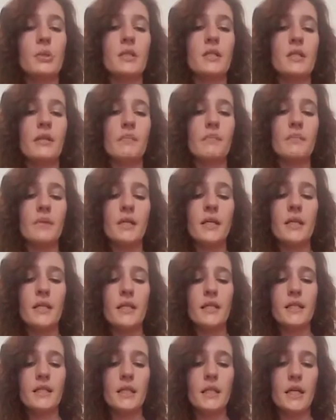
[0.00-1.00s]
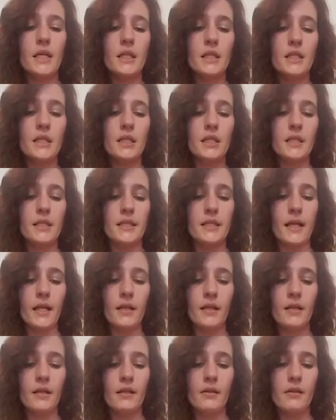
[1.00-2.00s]
somebody's getting
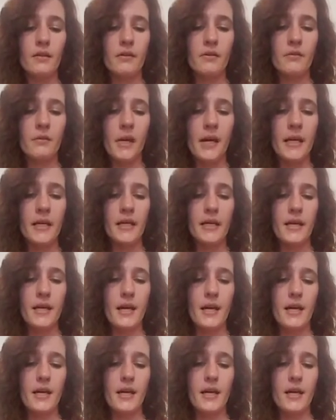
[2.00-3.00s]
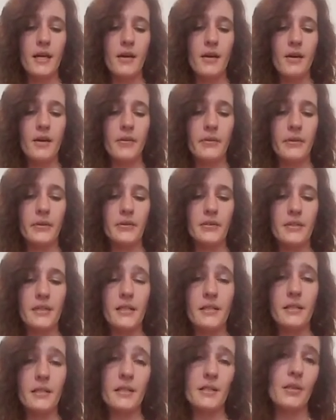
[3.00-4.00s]
down right now.
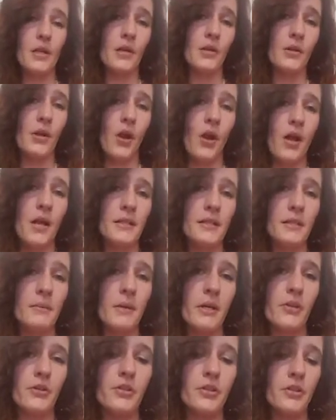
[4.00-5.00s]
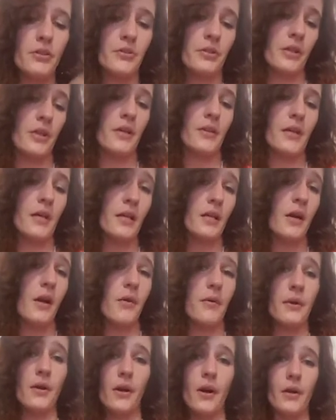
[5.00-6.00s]
This is an awesome energy. There's a good thing
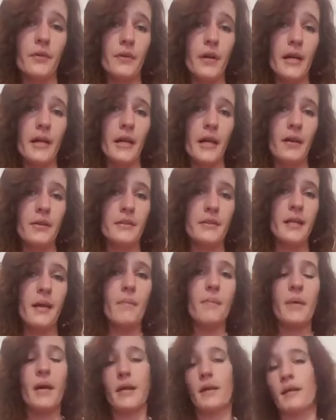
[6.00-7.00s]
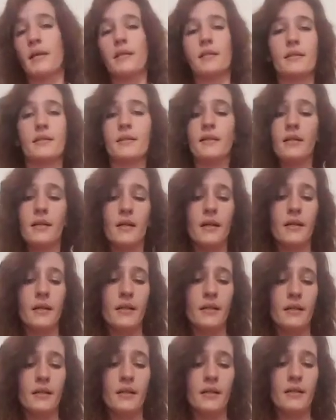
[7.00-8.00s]
going on right now. Somebody's
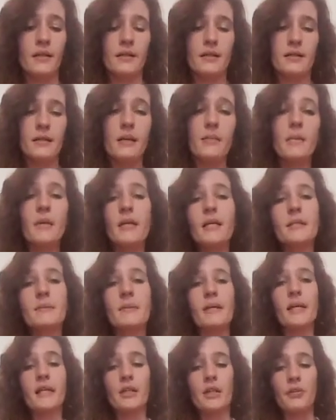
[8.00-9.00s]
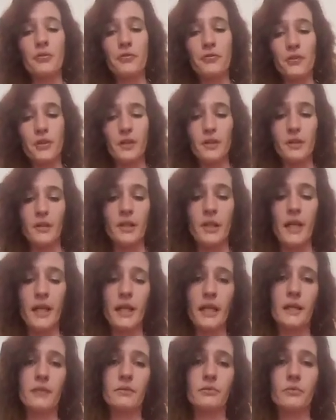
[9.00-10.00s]
making you feel
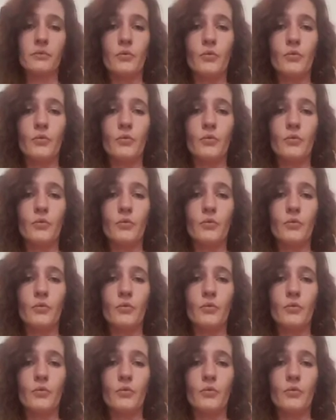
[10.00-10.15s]
like